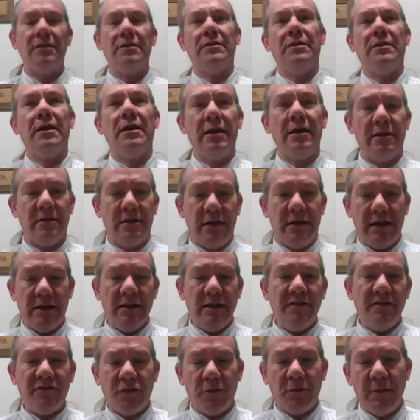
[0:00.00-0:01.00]
and
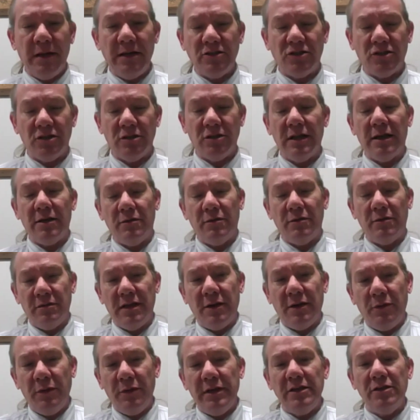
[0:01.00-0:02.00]
information
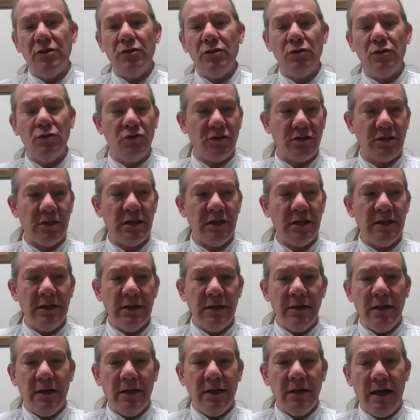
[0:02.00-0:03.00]
that we use.
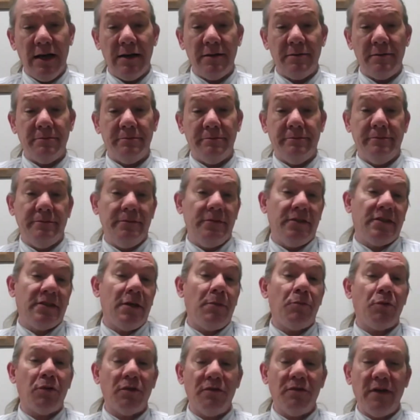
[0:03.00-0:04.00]

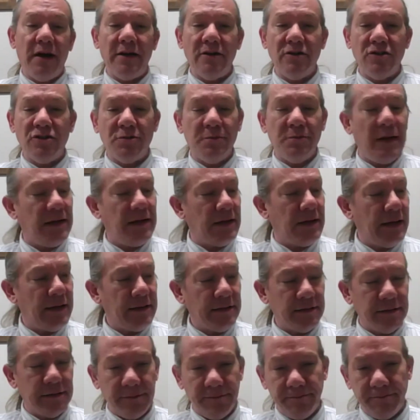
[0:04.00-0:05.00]
Some providers may not.